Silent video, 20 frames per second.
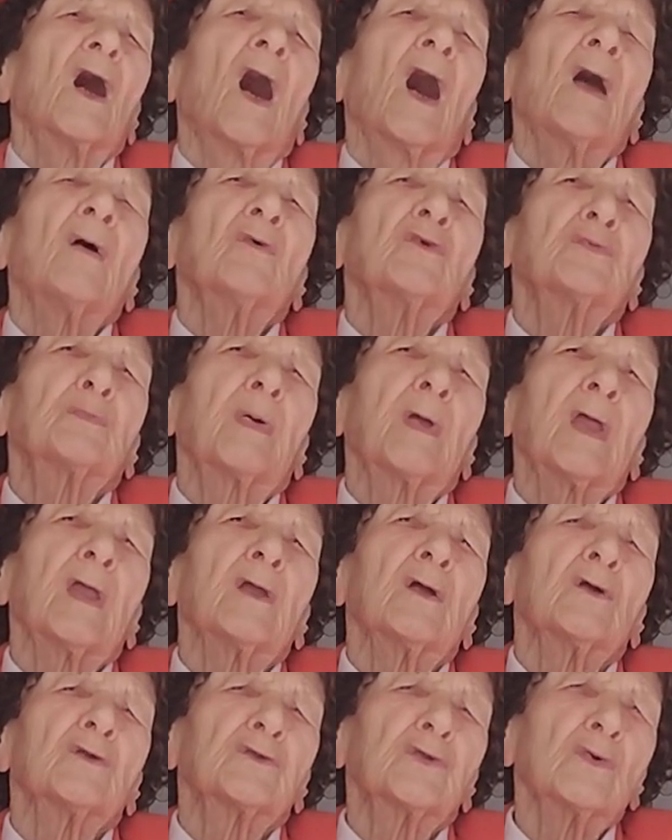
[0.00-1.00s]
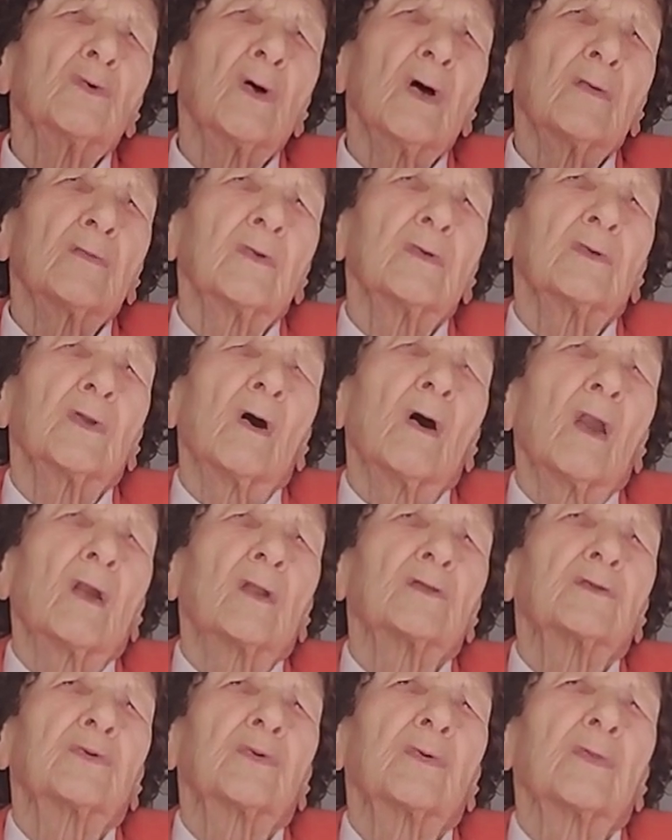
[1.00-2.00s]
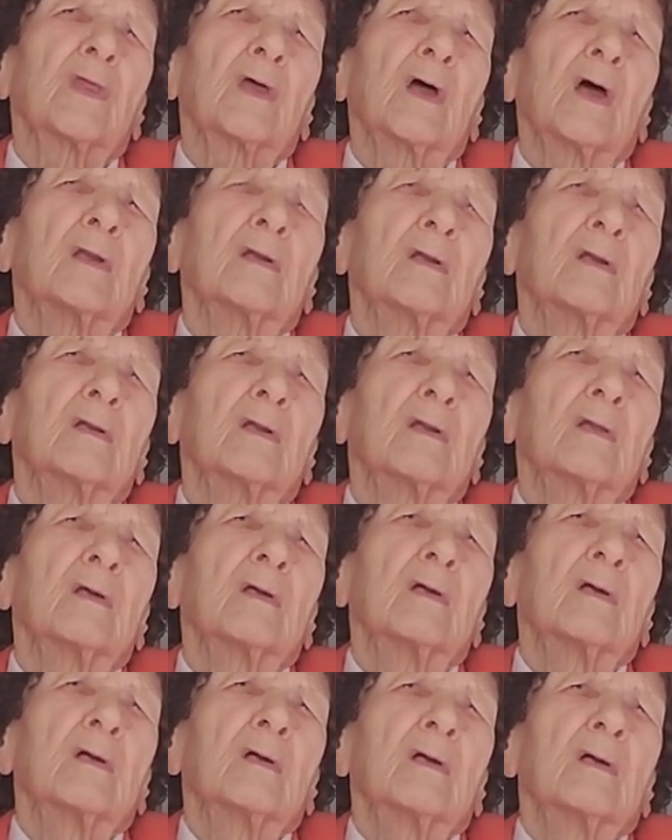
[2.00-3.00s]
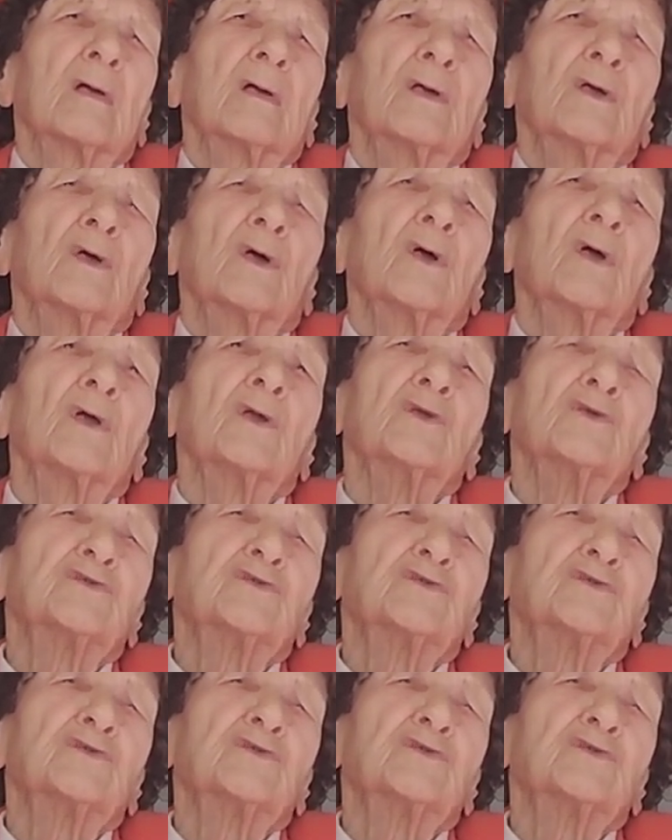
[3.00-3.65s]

I was paying her $200 for that. Really?